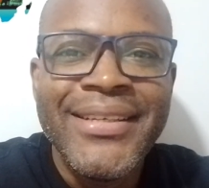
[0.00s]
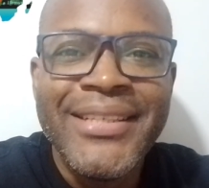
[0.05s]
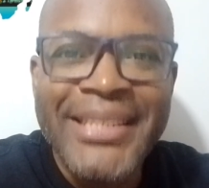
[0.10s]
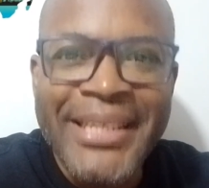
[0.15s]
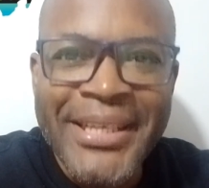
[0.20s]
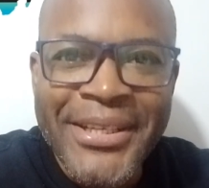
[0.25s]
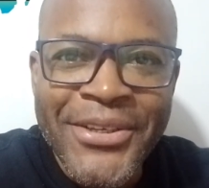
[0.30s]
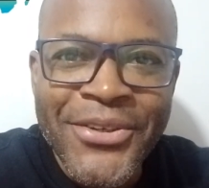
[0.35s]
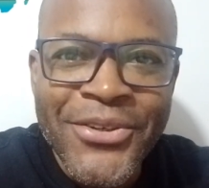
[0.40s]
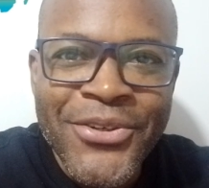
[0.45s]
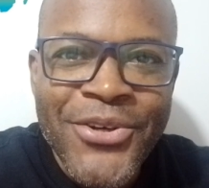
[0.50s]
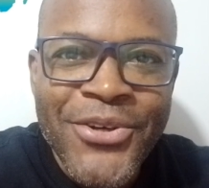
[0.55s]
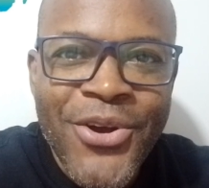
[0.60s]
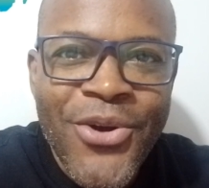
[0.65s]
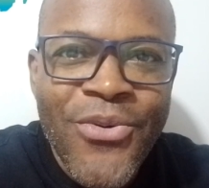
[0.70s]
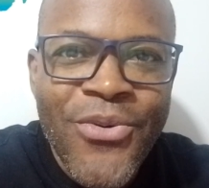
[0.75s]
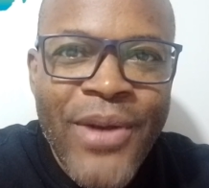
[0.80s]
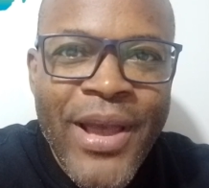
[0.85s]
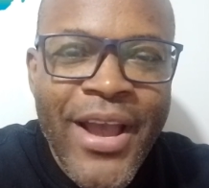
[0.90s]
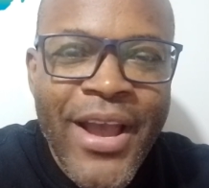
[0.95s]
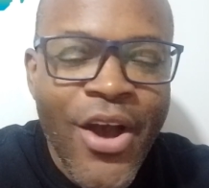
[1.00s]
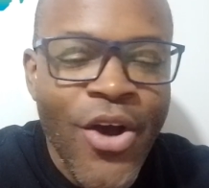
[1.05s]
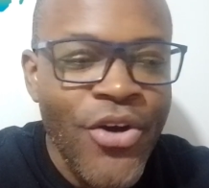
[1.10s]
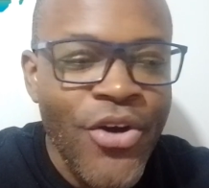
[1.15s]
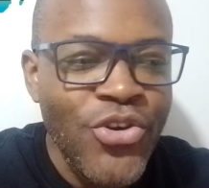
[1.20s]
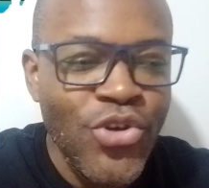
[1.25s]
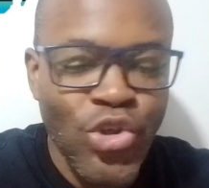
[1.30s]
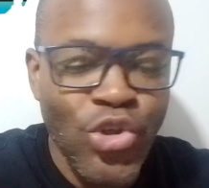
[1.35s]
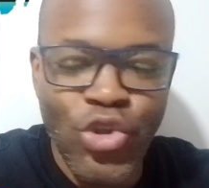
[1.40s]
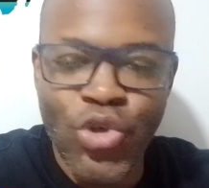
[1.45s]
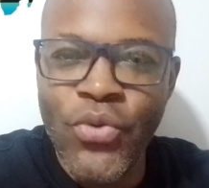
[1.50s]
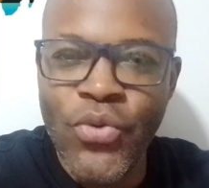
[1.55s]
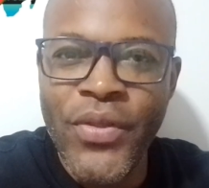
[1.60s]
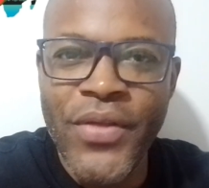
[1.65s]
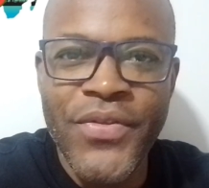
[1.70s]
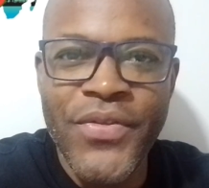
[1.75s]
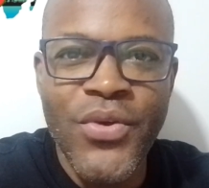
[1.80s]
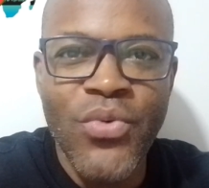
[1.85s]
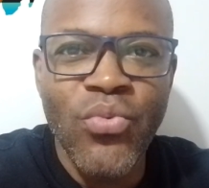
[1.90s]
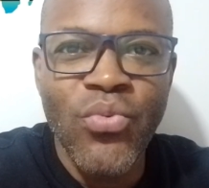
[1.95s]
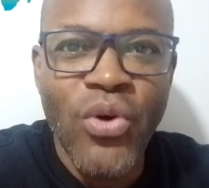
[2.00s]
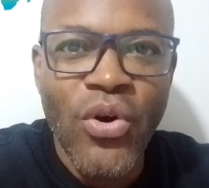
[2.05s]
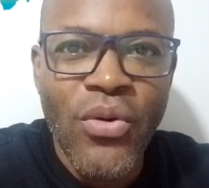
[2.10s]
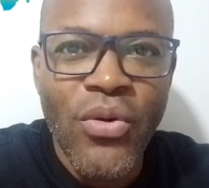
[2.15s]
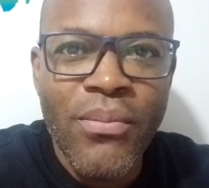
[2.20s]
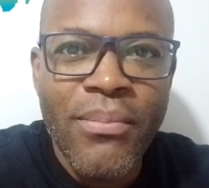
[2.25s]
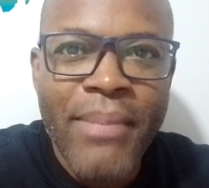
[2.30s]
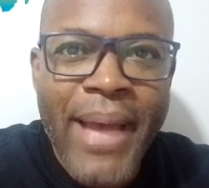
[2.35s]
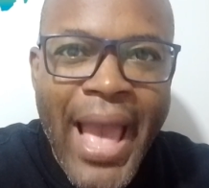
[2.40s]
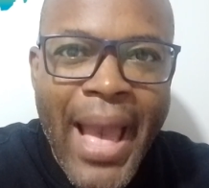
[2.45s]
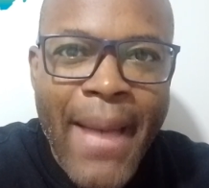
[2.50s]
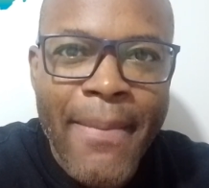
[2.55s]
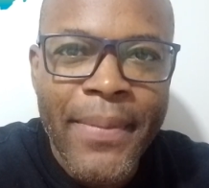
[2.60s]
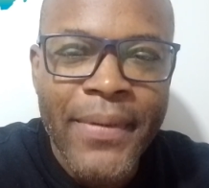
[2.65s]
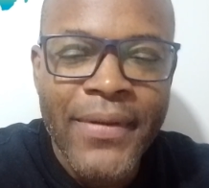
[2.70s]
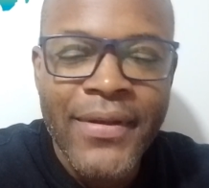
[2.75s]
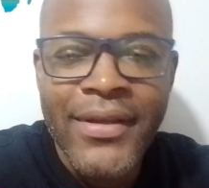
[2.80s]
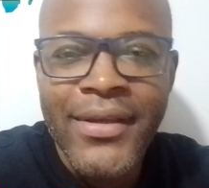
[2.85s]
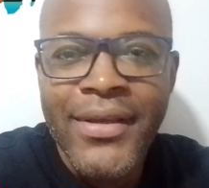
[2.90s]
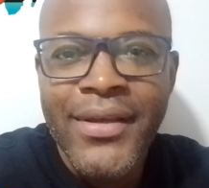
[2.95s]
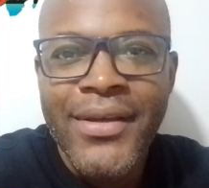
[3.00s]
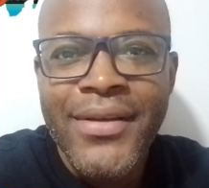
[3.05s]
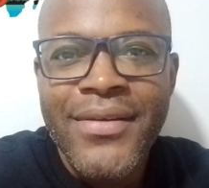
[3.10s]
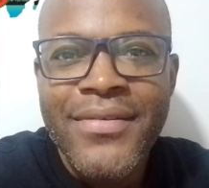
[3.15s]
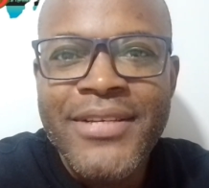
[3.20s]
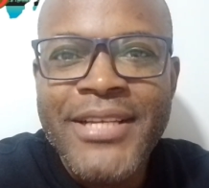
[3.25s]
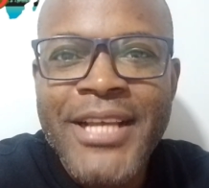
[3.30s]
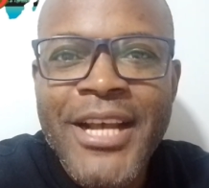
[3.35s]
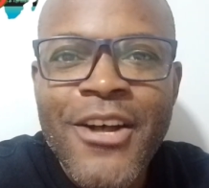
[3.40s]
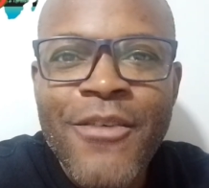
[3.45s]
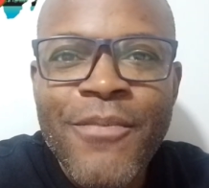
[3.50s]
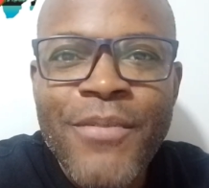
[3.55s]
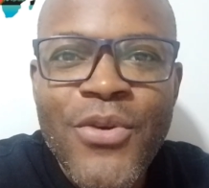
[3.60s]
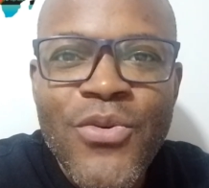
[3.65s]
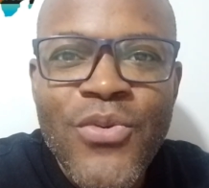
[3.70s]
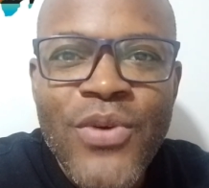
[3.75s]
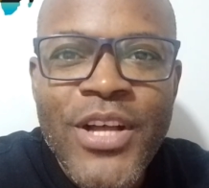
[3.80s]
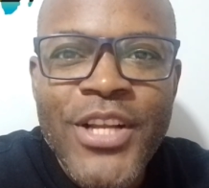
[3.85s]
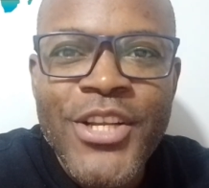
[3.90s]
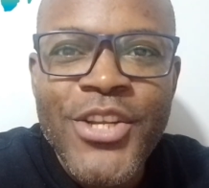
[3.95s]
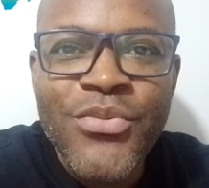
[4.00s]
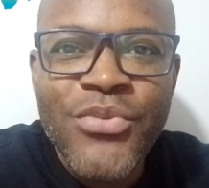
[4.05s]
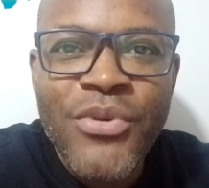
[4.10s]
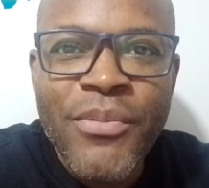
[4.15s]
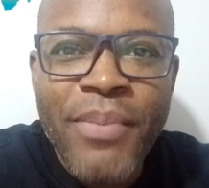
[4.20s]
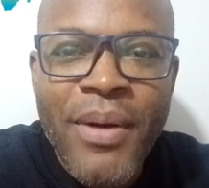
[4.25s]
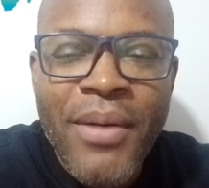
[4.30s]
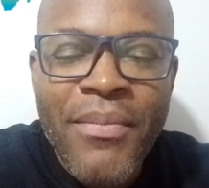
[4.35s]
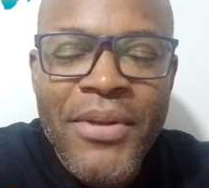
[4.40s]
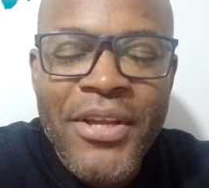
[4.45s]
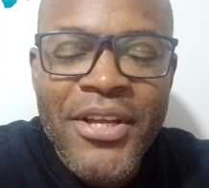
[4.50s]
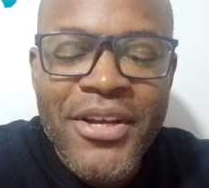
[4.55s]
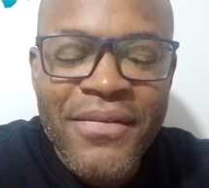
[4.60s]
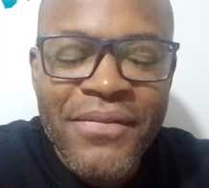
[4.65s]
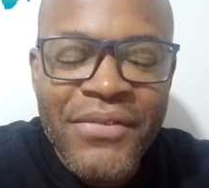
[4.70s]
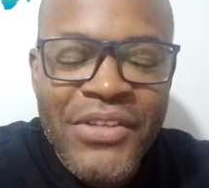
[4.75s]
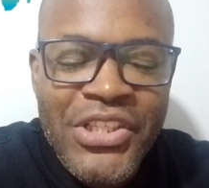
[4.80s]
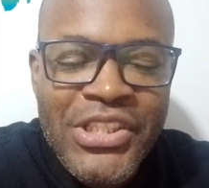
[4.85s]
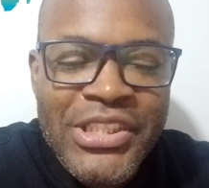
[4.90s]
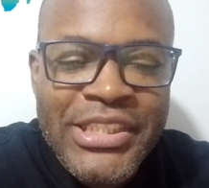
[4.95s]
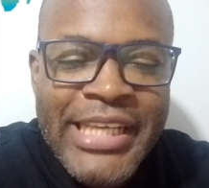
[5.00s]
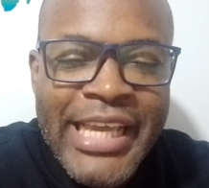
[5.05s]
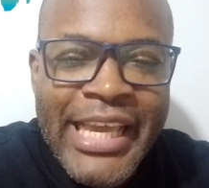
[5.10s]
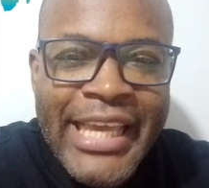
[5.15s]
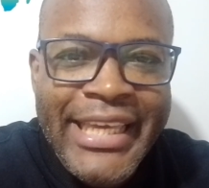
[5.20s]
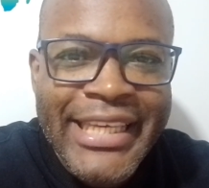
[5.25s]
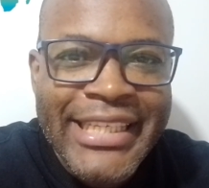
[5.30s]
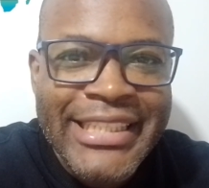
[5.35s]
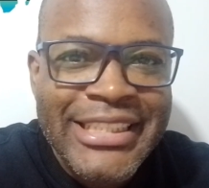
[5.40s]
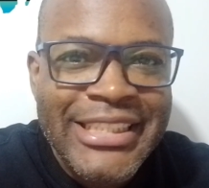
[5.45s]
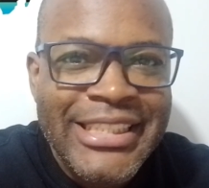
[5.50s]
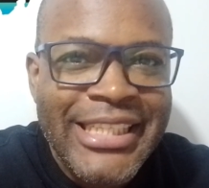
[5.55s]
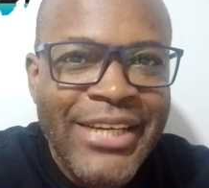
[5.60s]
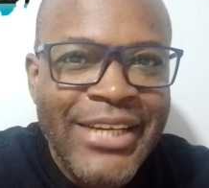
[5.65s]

do you know where, or you show them the world map, tell me where the Republic of Niger is,